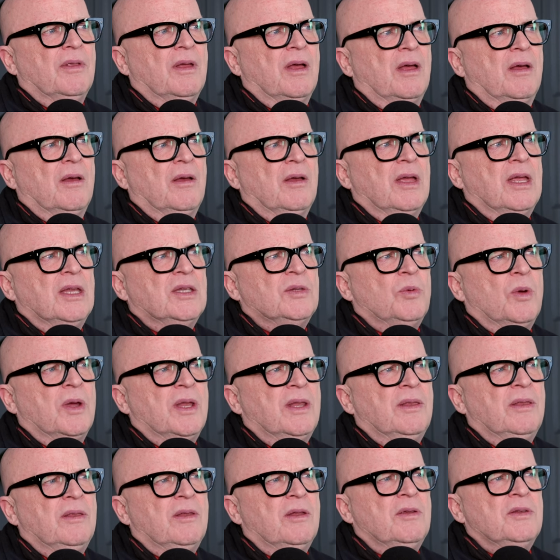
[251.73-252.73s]
it's
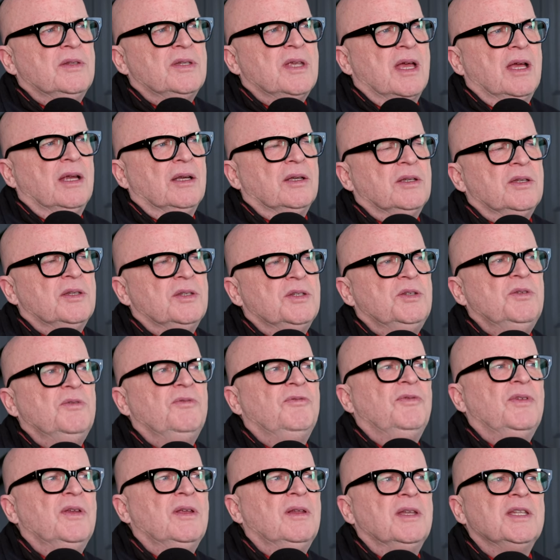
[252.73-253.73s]
when those actors, you
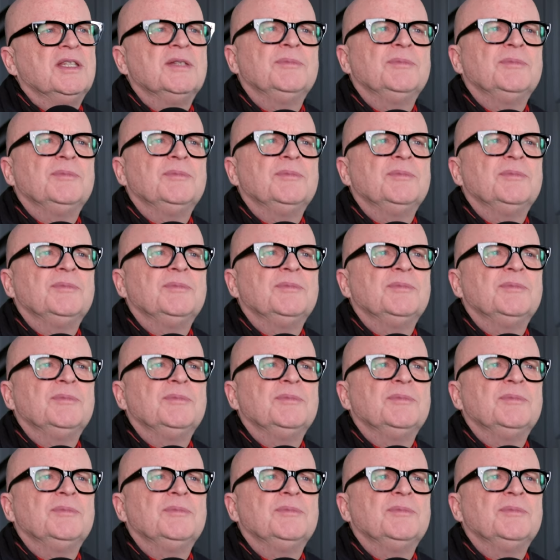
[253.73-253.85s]
feel a